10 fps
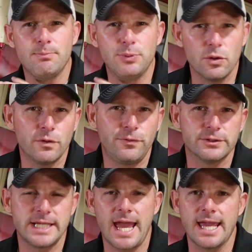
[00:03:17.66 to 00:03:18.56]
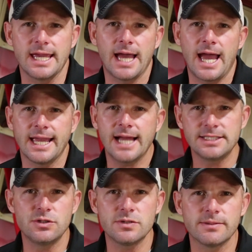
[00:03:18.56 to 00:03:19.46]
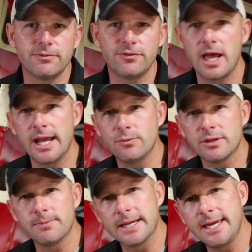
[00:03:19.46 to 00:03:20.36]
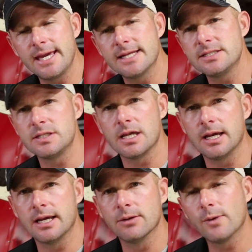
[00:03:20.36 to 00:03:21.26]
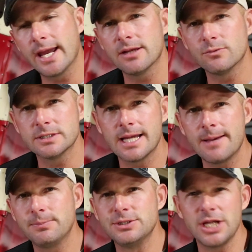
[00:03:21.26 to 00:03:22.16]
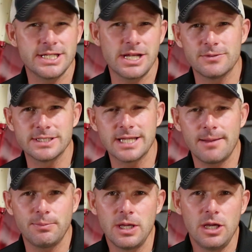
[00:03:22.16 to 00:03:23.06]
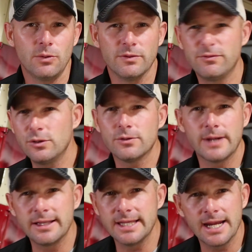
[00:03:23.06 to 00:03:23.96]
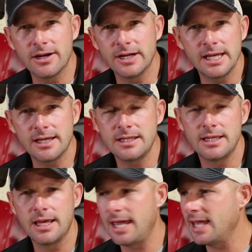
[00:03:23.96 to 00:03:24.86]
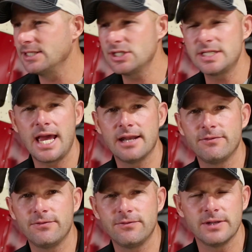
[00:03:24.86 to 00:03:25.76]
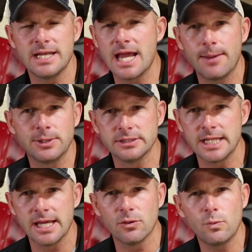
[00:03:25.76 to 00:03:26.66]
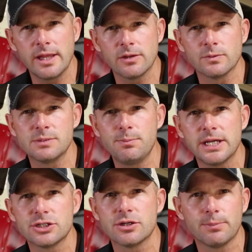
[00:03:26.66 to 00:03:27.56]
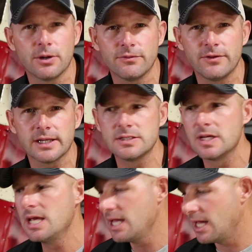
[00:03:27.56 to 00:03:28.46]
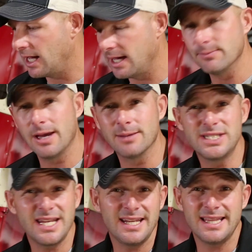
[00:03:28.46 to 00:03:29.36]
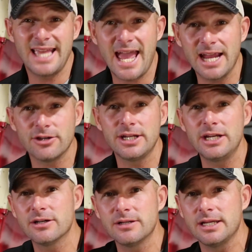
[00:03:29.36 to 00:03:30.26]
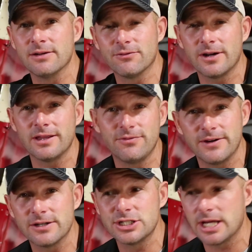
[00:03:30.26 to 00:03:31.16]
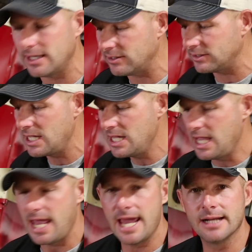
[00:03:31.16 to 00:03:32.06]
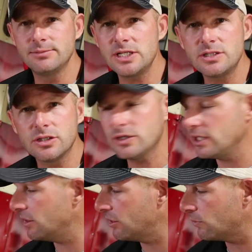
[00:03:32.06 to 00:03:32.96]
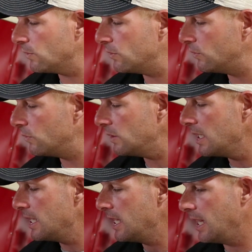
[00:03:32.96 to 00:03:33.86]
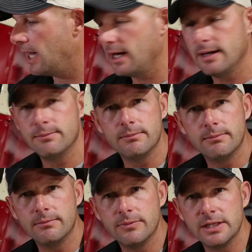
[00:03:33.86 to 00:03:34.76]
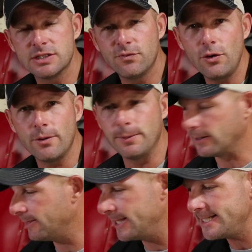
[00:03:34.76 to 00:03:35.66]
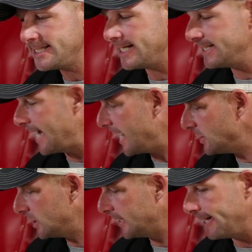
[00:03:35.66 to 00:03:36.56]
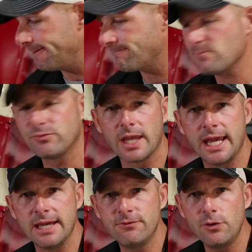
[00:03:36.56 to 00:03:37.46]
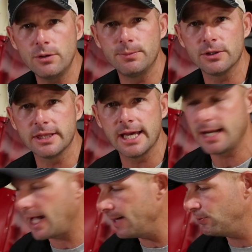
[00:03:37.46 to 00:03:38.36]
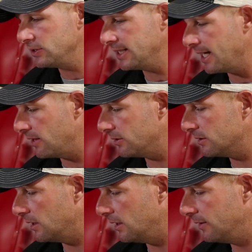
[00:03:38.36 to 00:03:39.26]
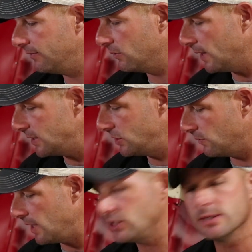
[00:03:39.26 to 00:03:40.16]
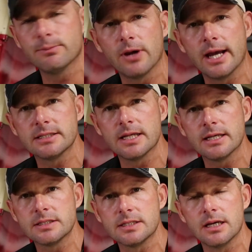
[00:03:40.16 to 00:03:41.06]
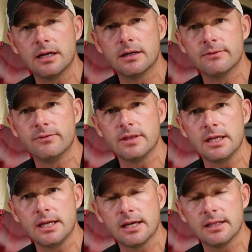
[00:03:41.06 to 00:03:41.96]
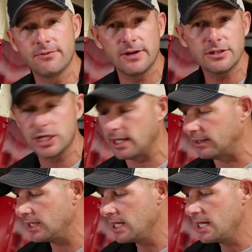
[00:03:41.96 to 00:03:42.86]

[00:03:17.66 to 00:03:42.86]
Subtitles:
beautiful day. I got to do some flying with my kids. Reagan was up, JJ was up. We flew around the area and just had a phenomenal day. The weather was picture perfect. I'm sitting in the hangar here in front of the Fairchild, and I'm just looking through this photo book. This is actually a photo book that I put together of the restoration process of the Fairchild.